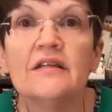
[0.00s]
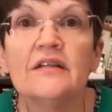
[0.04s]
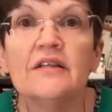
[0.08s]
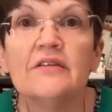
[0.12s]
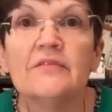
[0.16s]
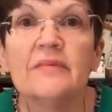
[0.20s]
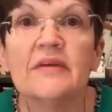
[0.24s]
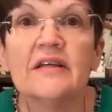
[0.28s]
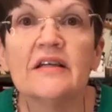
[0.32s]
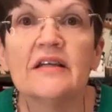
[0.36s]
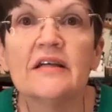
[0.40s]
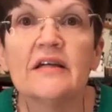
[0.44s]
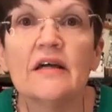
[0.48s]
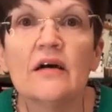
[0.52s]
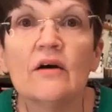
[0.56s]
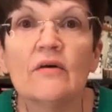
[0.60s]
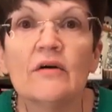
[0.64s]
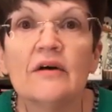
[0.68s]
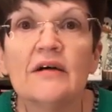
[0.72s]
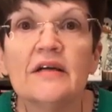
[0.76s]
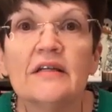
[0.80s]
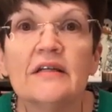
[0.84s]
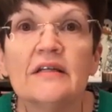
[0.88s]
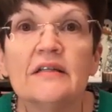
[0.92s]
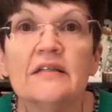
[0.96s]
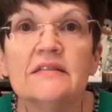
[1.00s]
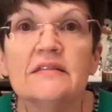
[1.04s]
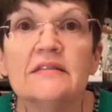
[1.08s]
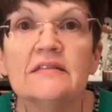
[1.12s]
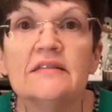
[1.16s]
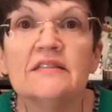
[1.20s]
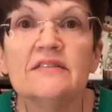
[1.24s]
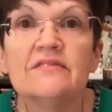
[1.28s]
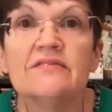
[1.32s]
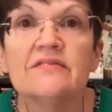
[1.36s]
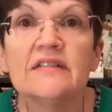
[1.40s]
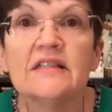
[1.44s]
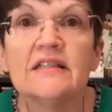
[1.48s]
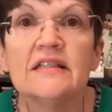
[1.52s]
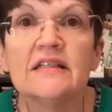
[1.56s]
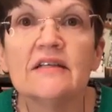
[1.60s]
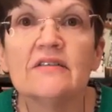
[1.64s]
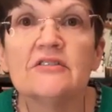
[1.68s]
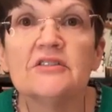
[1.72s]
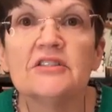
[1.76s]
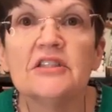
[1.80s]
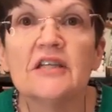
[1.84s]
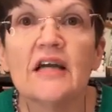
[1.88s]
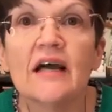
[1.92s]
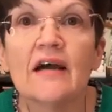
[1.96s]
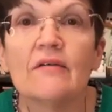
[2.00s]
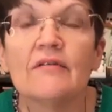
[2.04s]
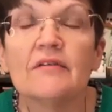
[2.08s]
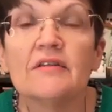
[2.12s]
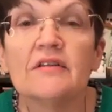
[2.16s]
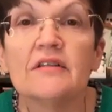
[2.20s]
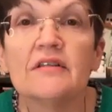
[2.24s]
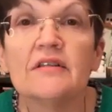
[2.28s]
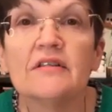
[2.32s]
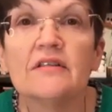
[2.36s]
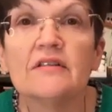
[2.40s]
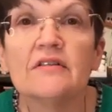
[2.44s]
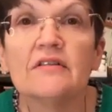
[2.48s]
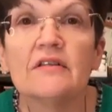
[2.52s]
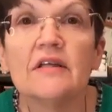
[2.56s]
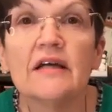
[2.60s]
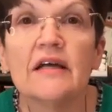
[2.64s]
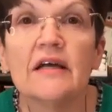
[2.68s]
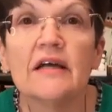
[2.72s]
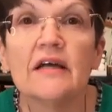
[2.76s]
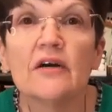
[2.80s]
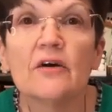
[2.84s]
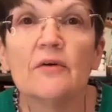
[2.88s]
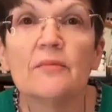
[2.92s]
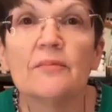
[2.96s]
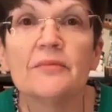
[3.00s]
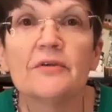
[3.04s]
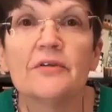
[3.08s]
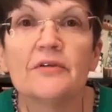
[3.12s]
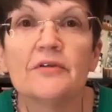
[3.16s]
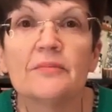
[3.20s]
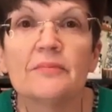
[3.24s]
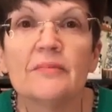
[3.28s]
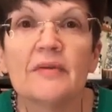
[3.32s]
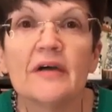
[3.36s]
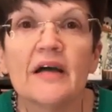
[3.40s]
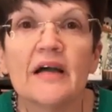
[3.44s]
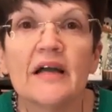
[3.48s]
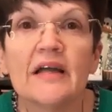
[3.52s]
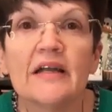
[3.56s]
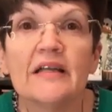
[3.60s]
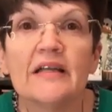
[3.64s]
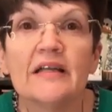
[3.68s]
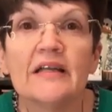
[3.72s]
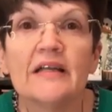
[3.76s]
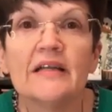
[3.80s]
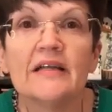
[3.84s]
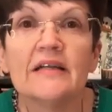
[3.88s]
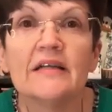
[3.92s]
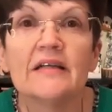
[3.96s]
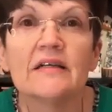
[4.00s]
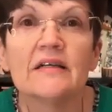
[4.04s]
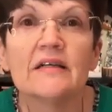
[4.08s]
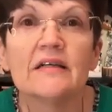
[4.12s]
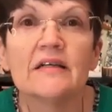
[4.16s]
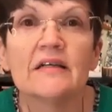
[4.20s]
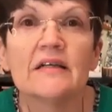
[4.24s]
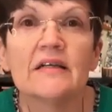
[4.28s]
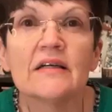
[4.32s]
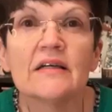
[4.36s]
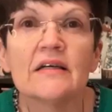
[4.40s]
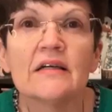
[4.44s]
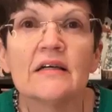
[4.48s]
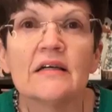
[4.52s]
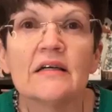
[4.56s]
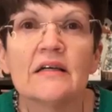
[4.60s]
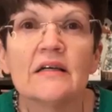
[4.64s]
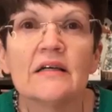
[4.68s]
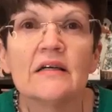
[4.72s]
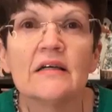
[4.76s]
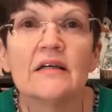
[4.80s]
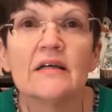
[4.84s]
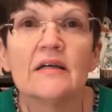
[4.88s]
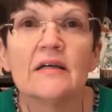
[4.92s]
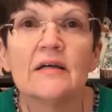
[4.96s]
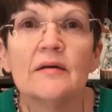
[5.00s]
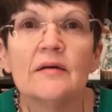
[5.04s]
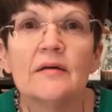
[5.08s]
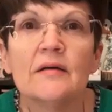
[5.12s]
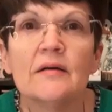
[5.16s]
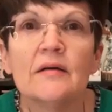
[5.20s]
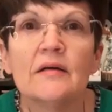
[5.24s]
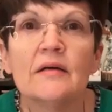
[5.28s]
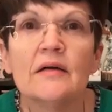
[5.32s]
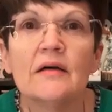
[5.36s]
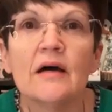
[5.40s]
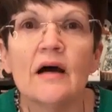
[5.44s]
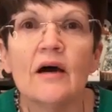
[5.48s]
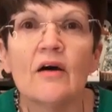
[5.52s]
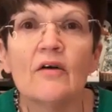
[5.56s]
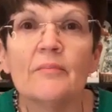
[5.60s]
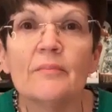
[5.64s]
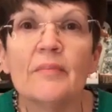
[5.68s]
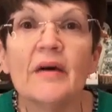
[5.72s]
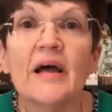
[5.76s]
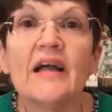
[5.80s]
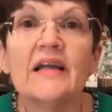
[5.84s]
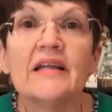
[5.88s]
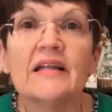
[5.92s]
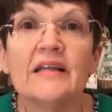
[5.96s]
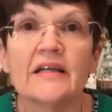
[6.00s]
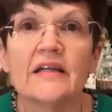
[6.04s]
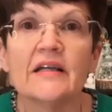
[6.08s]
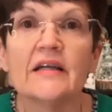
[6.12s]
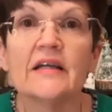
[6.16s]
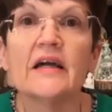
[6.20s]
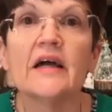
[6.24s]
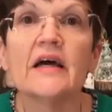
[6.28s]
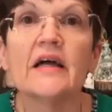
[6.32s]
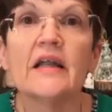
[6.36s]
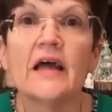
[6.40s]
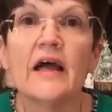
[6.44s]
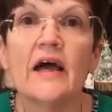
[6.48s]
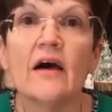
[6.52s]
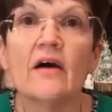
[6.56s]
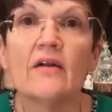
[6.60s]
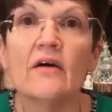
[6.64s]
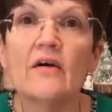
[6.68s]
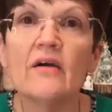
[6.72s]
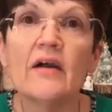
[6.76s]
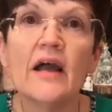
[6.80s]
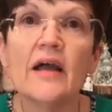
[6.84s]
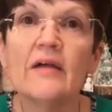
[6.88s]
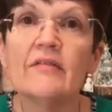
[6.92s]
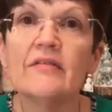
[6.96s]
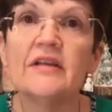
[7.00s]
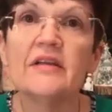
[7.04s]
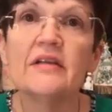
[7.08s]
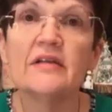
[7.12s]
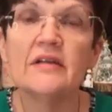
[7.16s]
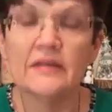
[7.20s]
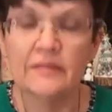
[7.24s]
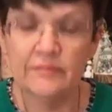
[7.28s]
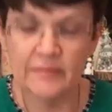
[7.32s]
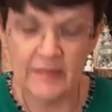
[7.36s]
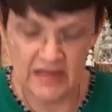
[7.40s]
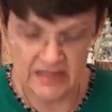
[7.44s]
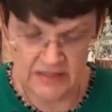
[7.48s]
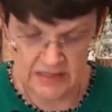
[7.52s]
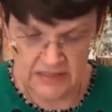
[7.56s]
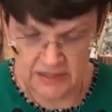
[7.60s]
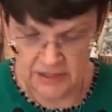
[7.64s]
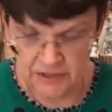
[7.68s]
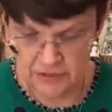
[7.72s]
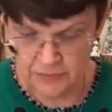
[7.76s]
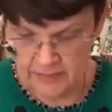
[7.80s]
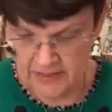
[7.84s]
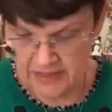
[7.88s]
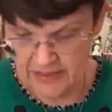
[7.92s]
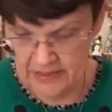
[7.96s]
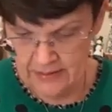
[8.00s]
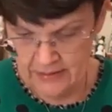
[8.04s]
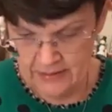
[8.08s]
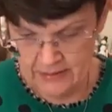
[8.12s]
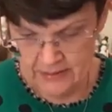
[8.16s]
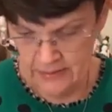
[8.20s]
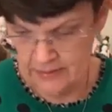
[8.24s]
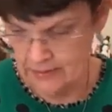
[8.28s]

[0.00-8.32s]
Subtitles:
You've been going to video chat with you to help your painting on painting a cutout. Okay, well, you can message me.